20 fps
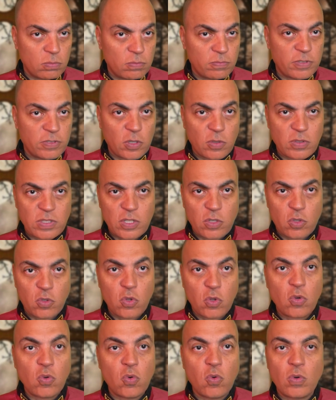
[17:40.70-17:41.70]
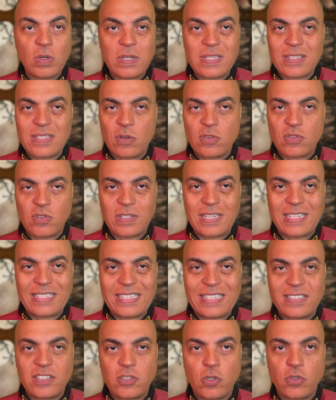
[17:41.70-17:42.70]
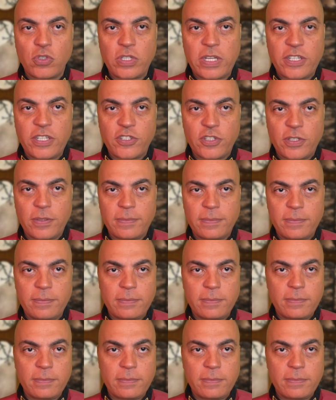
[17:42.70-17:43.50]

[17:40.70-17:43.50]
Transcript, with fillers: For those that don't know, Google is also not a search engine.